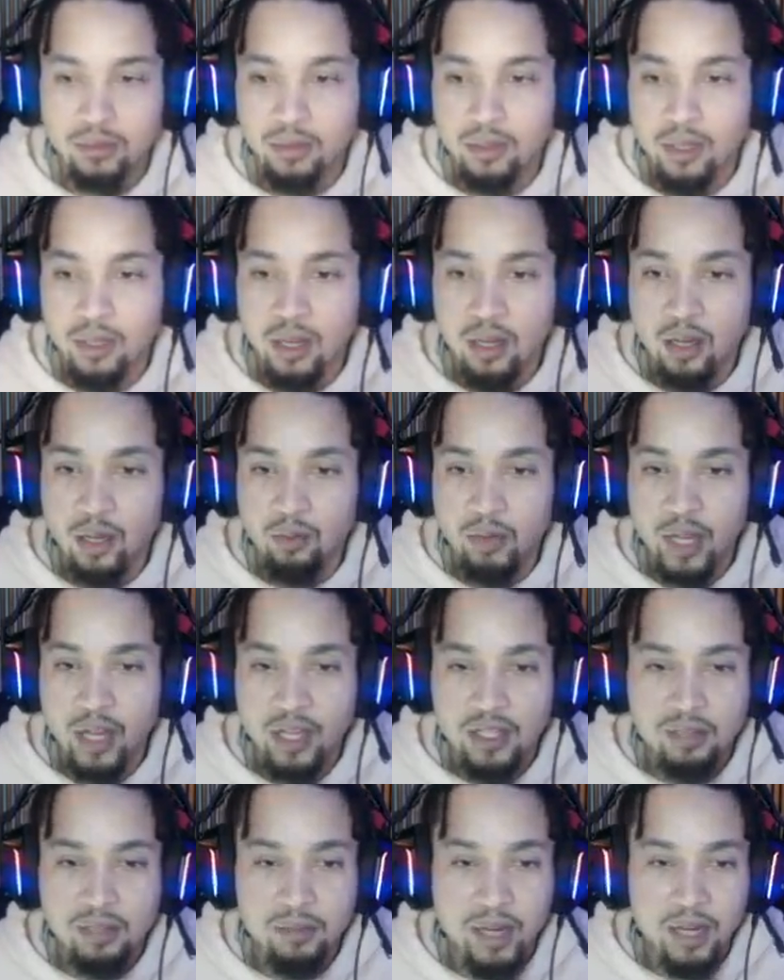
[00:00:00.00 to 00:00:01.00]
Uh, we got
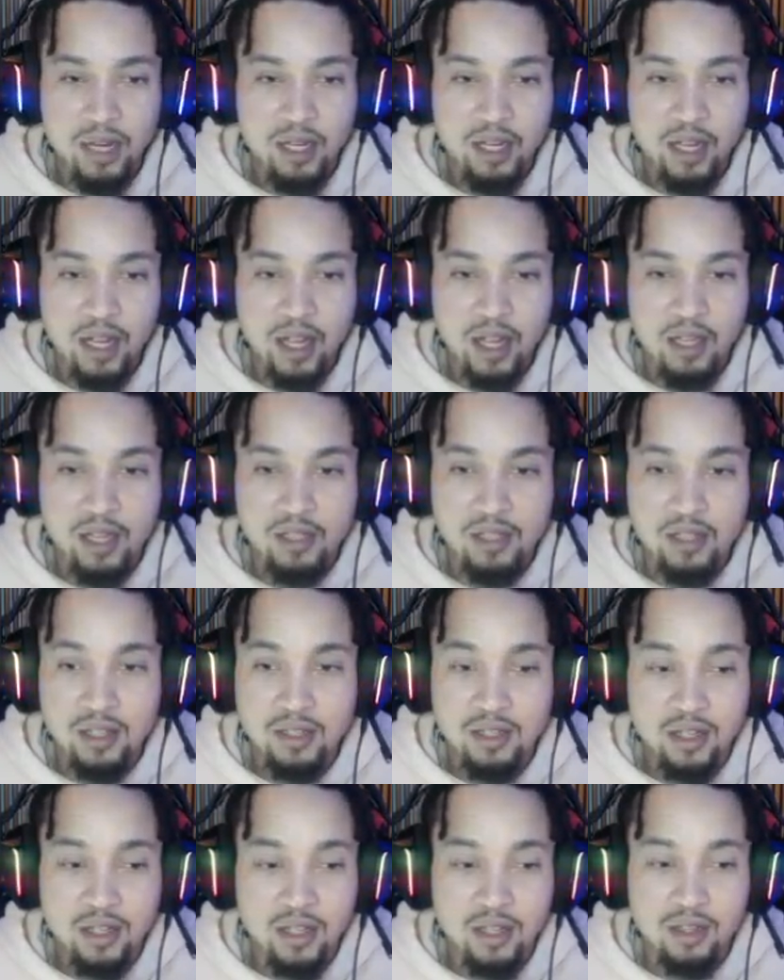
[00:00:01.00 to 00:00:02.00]
somebody at the gas
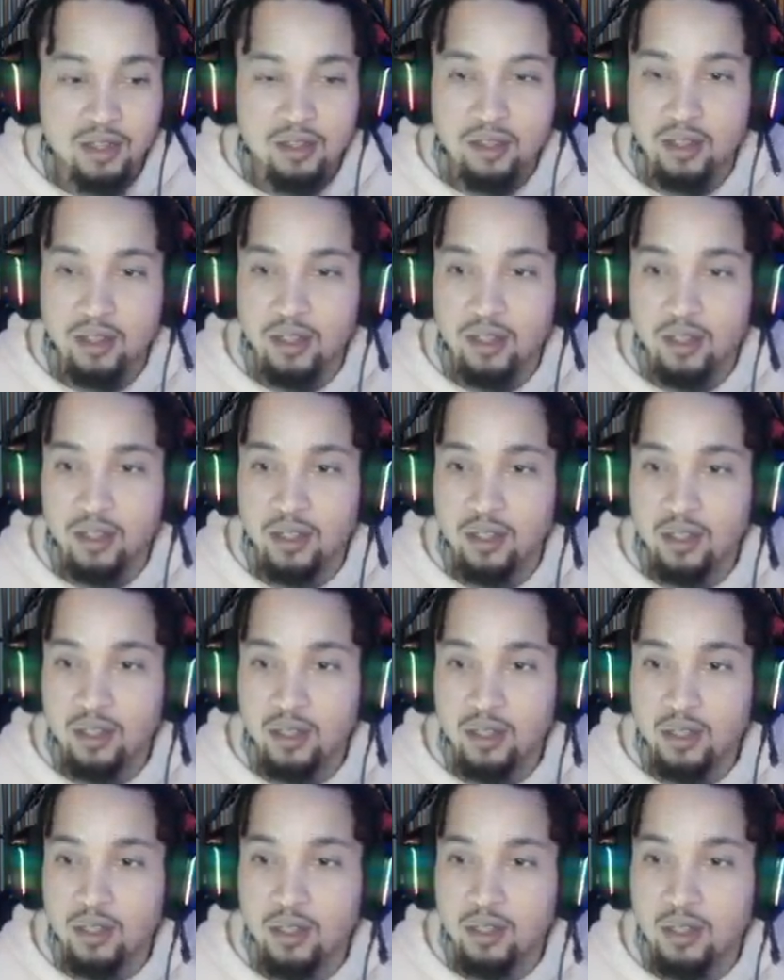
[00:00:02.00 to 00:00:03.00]
station. Hell yeah.
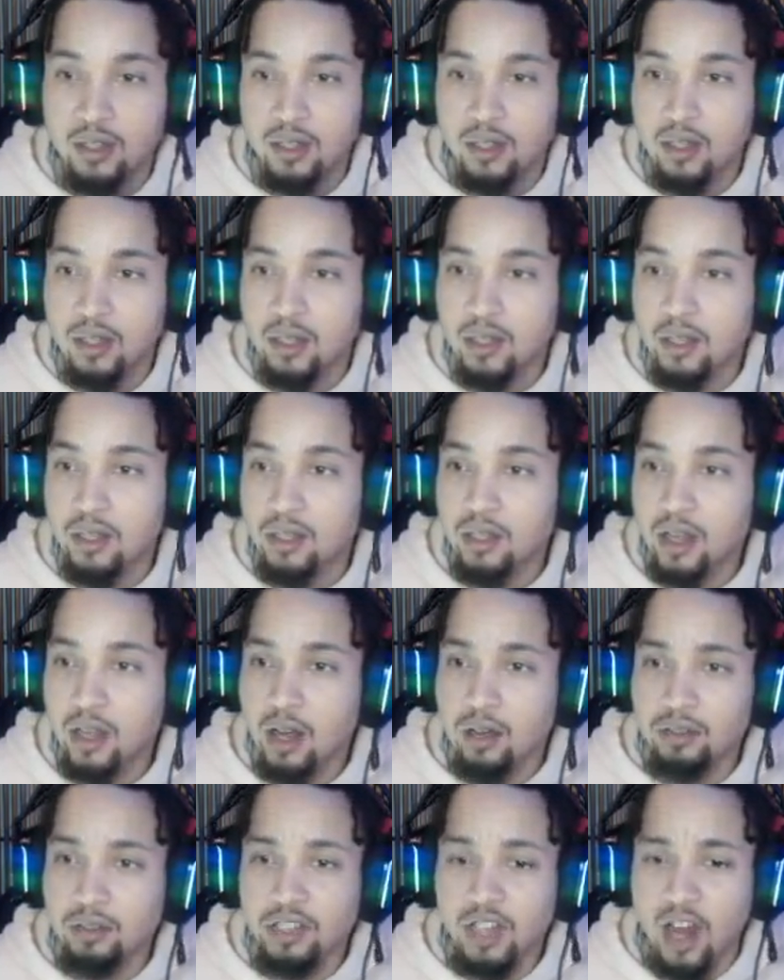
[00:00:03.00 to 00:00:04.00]
Oh my god.
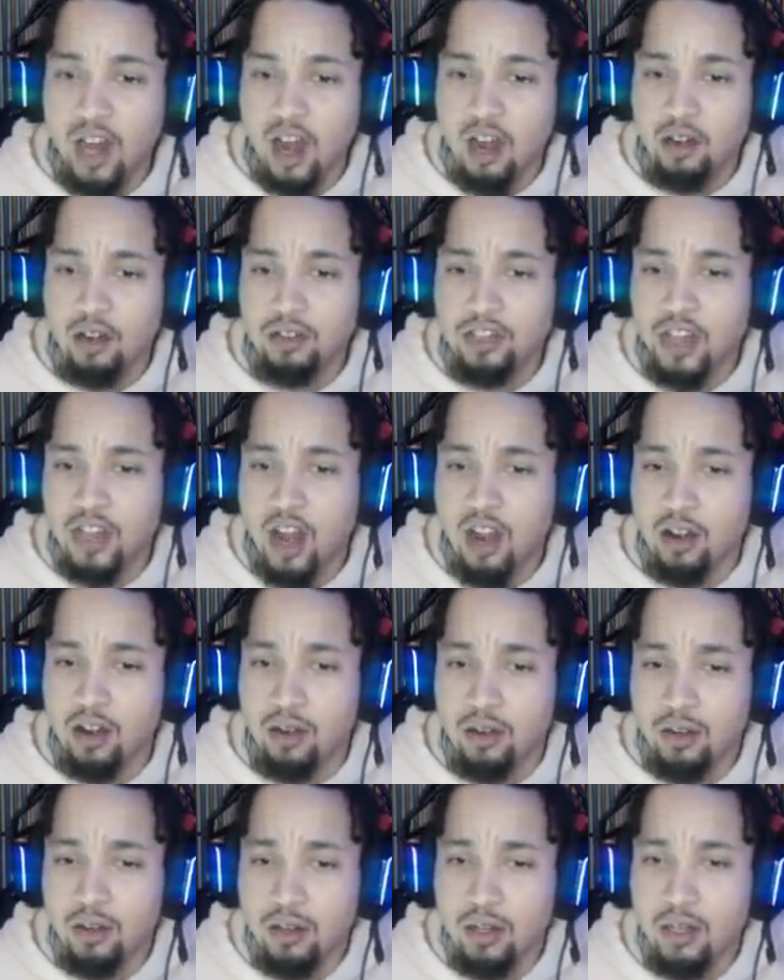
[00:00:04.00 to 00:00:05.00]
Yo, sir,
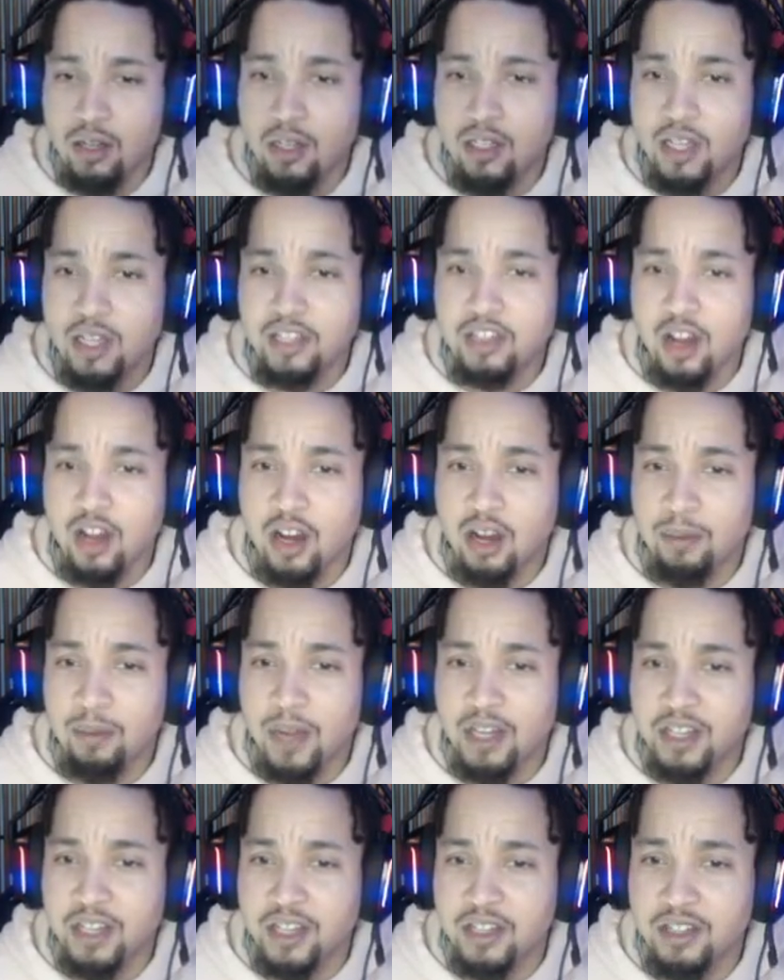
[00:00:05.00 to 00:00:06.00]
sir. Let's talk
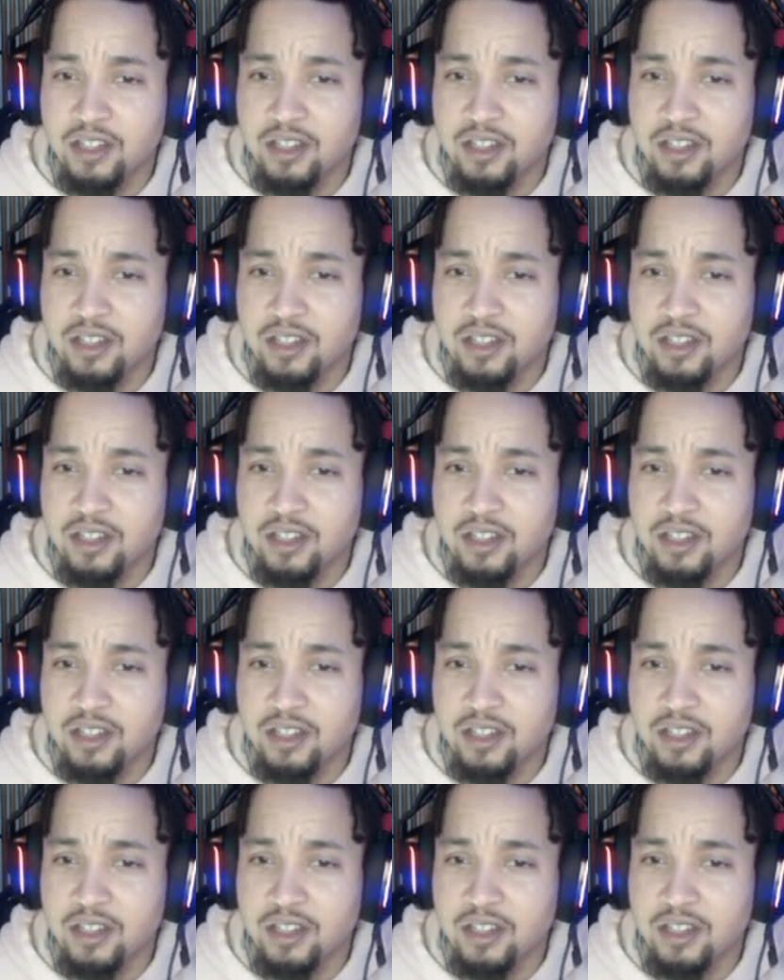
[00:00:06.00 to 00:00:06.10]
about this.